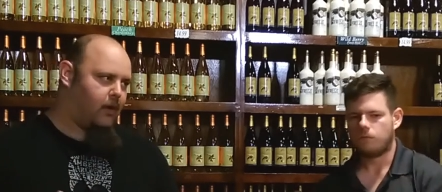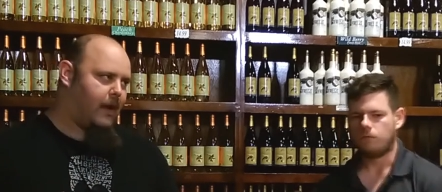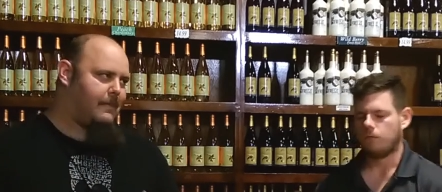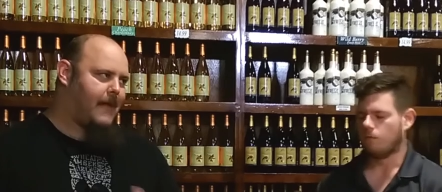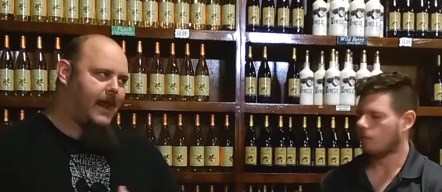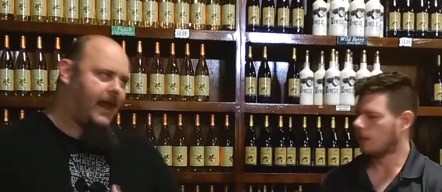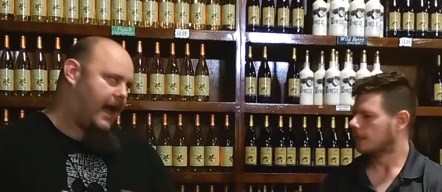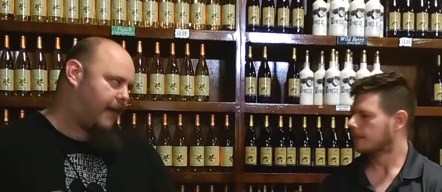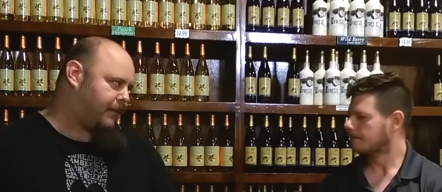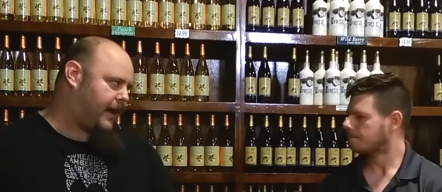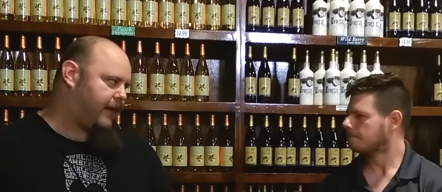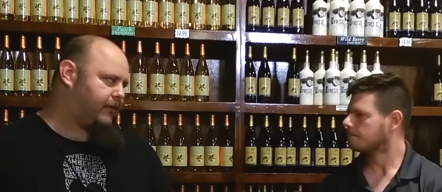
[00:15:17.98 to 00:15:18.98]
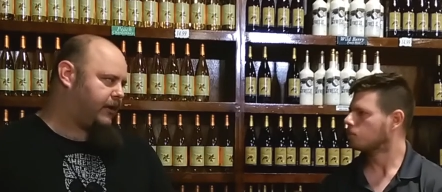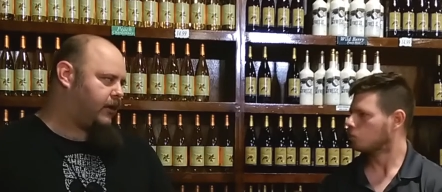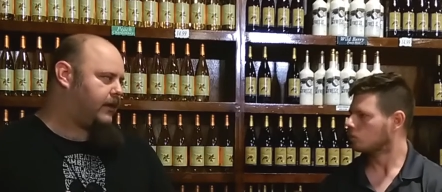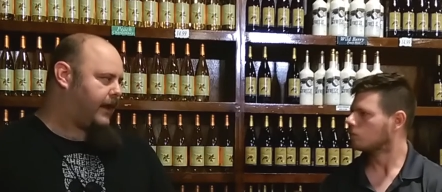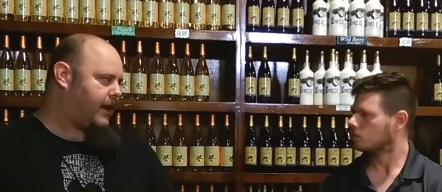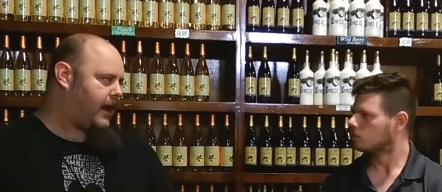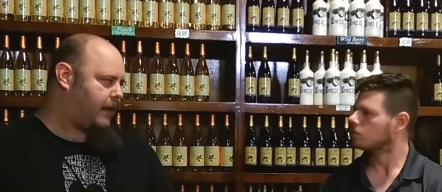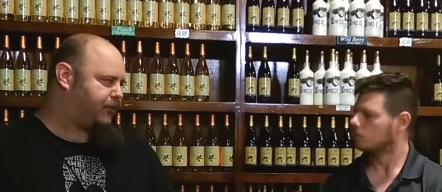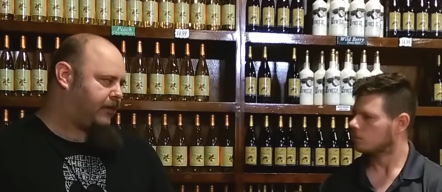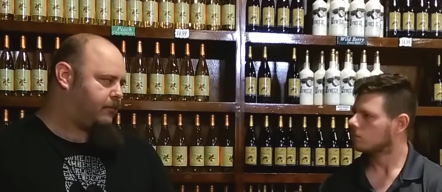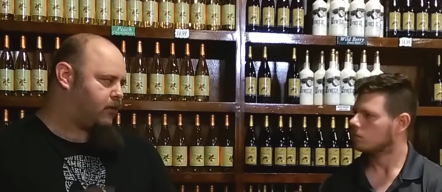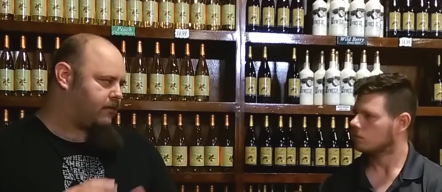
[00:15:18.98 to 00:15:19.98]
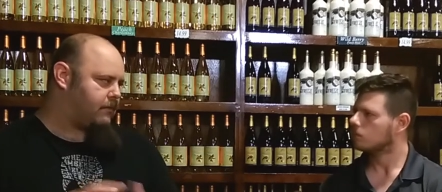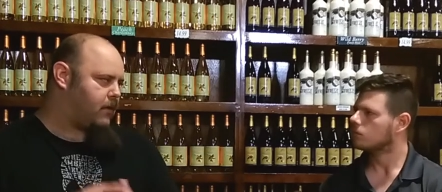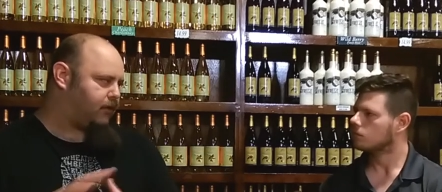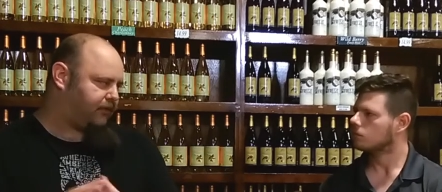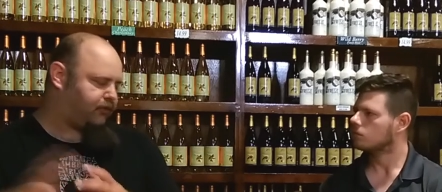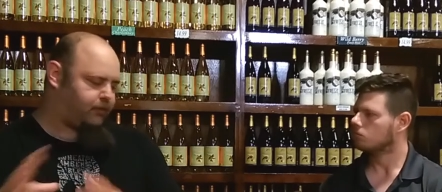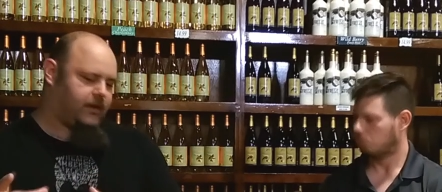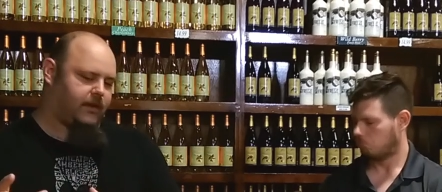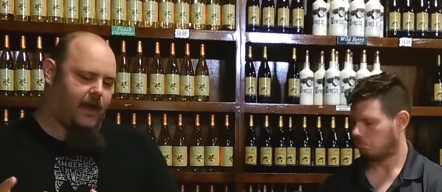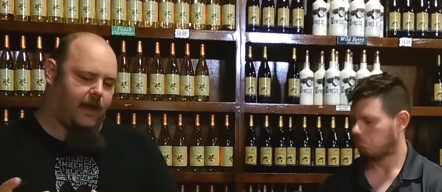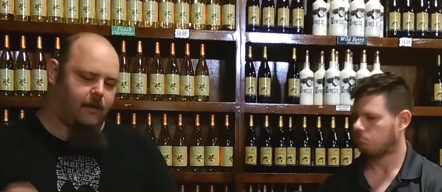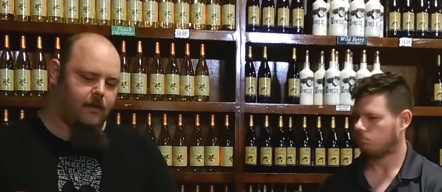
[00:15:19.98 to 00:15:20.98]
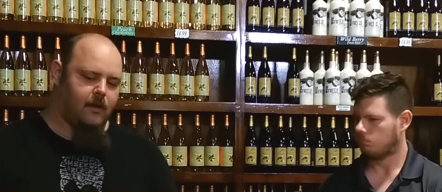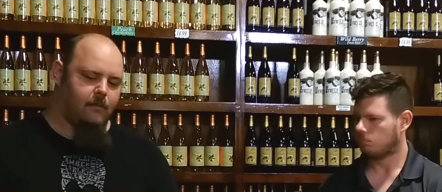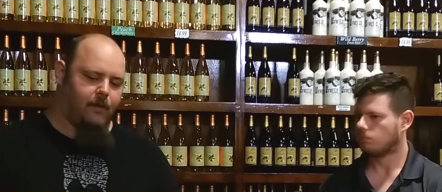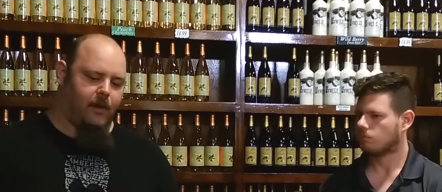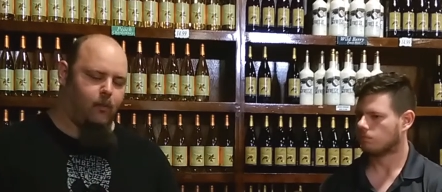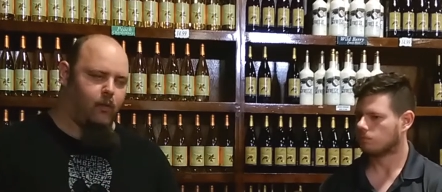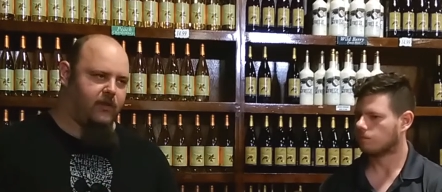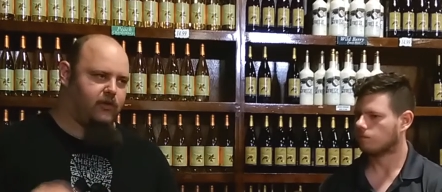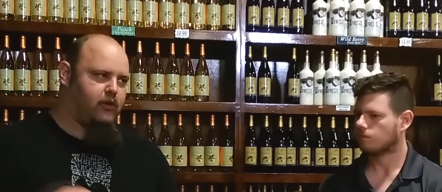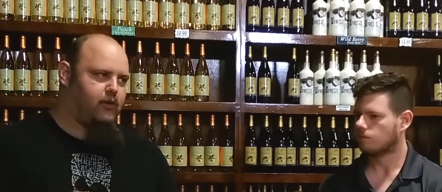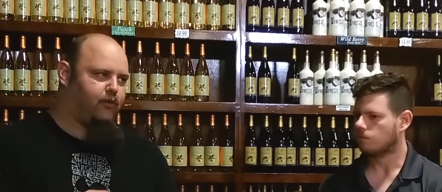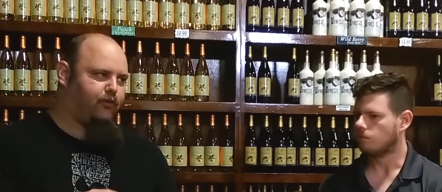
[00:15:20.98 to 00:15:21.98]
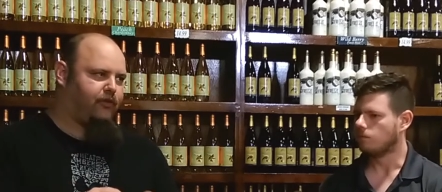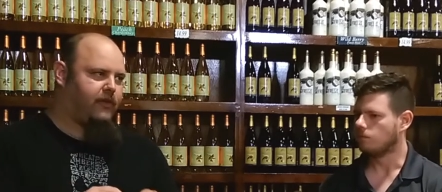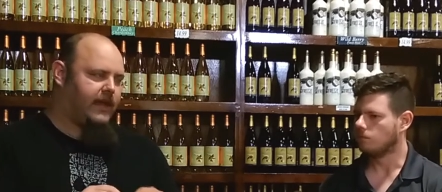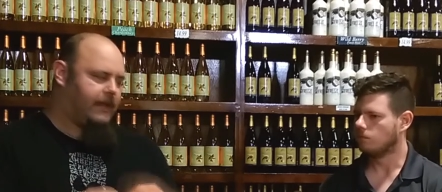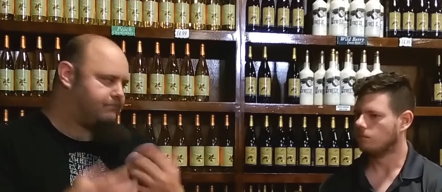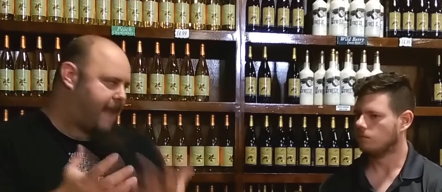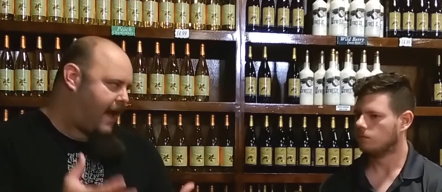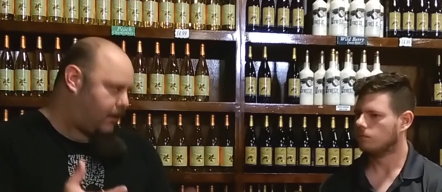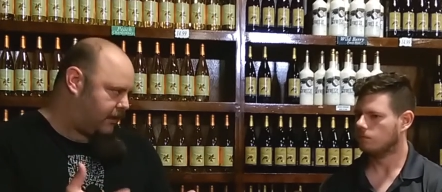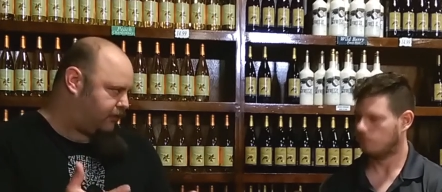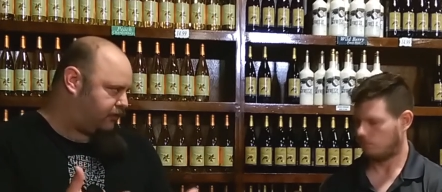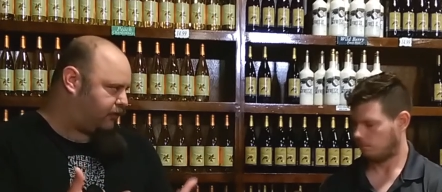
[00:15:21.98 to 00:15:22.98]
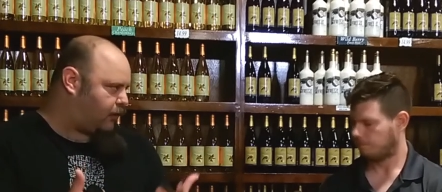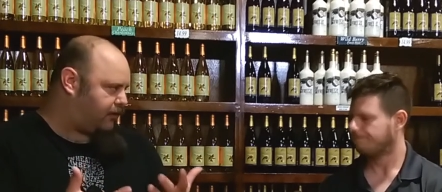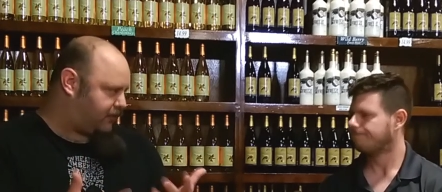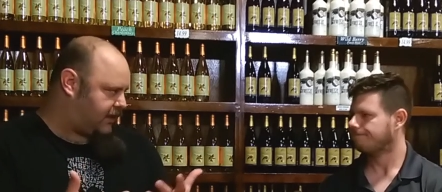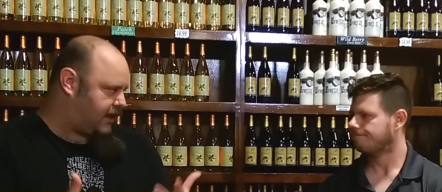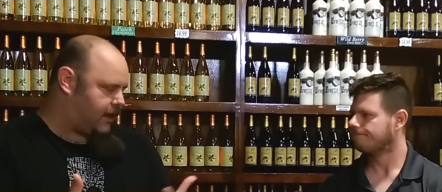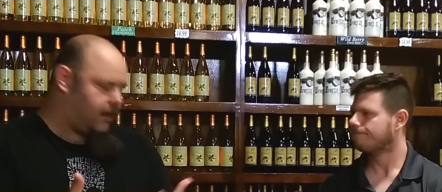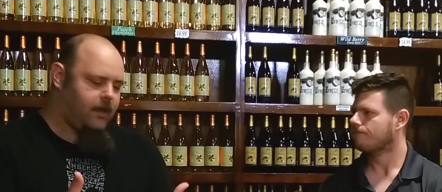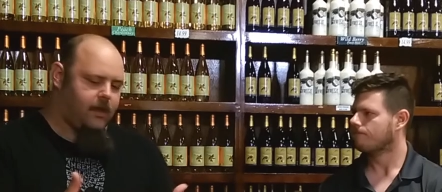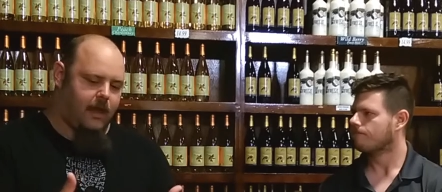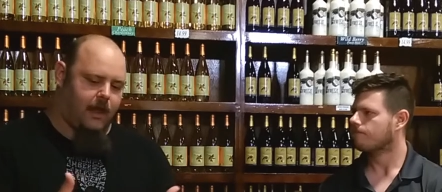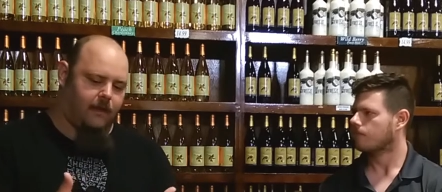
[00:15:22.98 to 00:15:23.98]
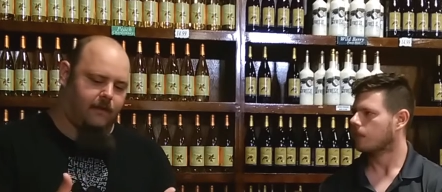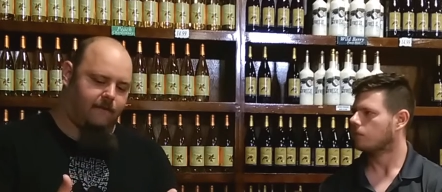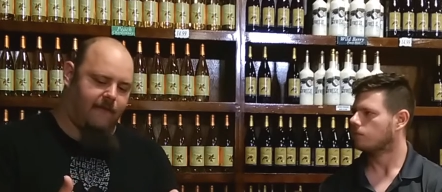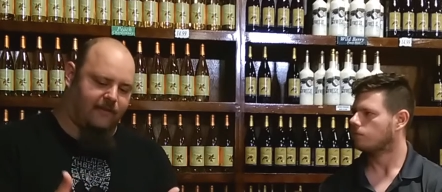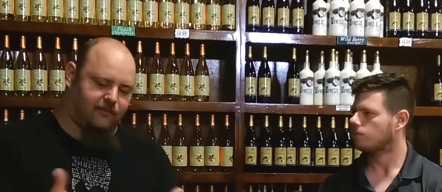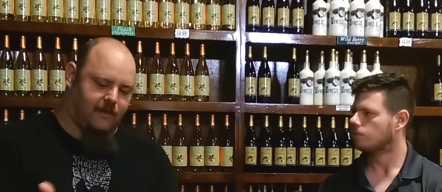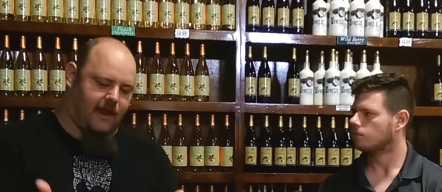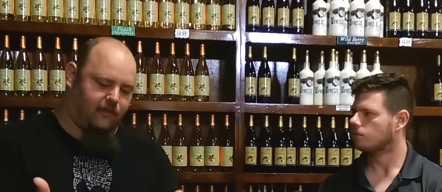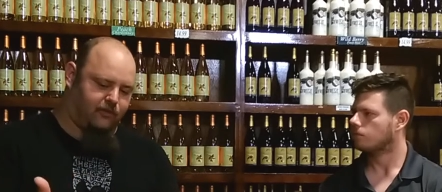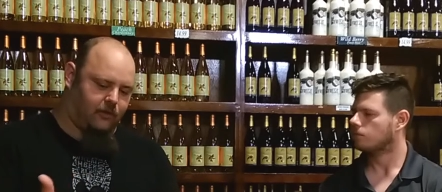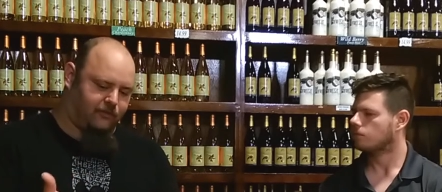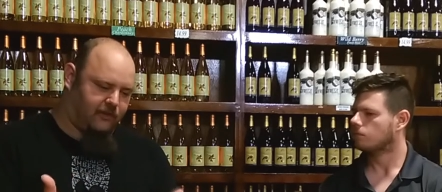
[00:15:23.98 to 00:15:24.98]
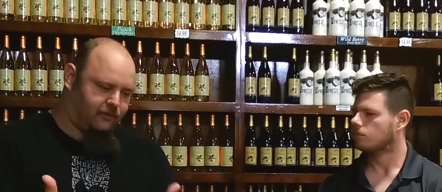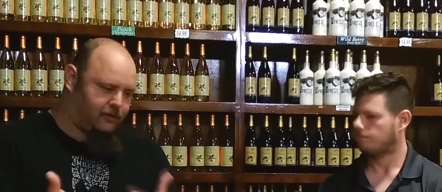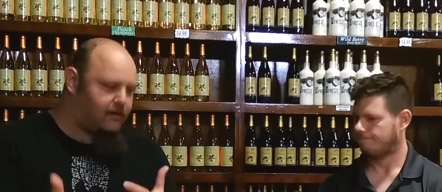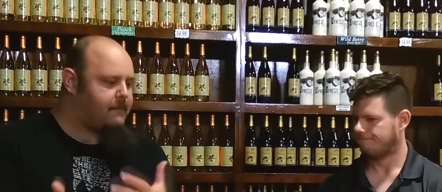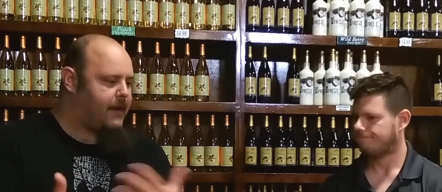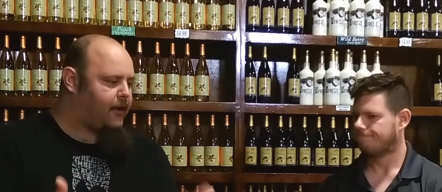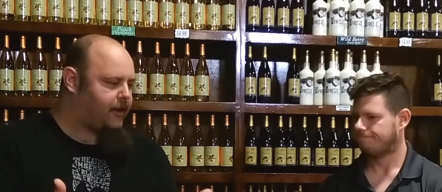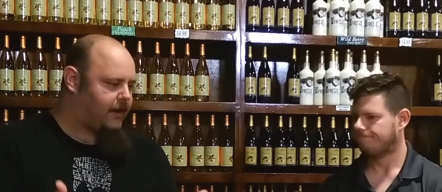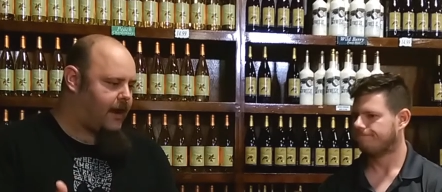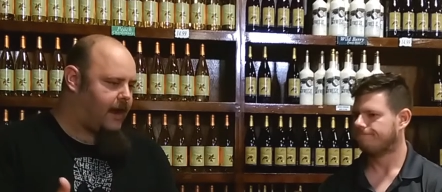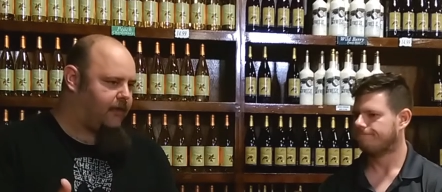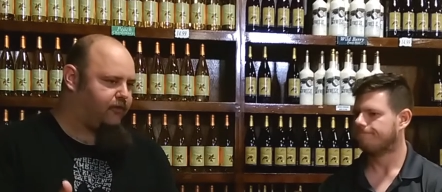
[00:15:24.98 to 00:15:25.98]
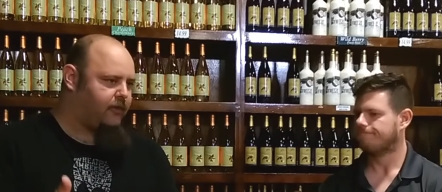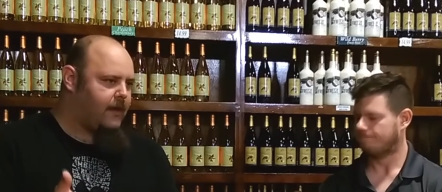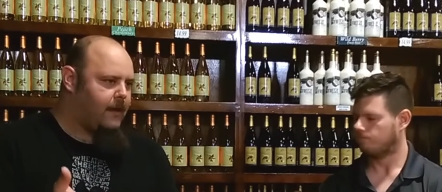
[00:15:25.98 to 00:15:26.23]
Speaker 1: No, I'm not a hop guy. I really don't like hops. I'm more of a multi sweet guy. But when used in balance is always a key, and that's nice. You know, it's, it's a little Americanized,